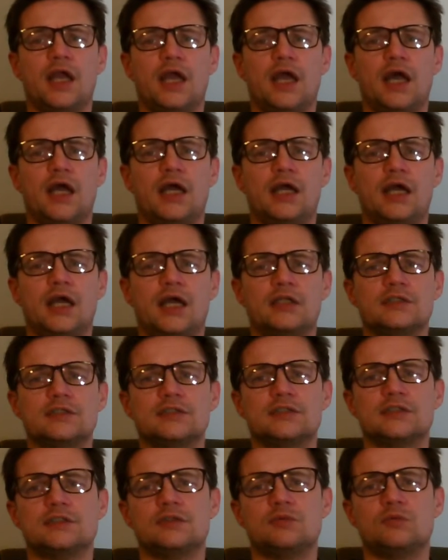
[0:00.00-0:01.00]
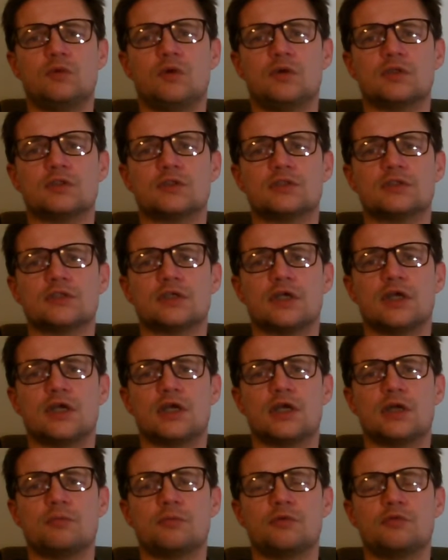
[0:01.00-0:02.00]
and see what
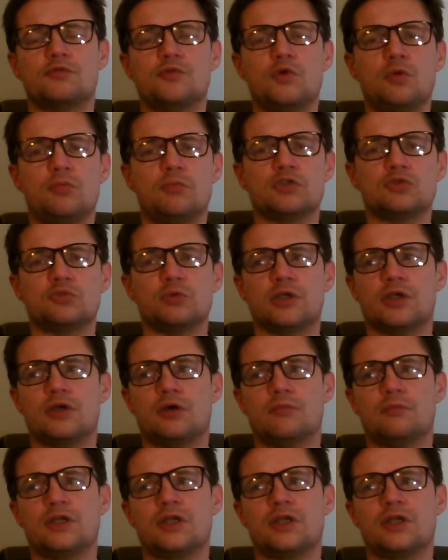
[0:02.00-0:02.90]
performance we got,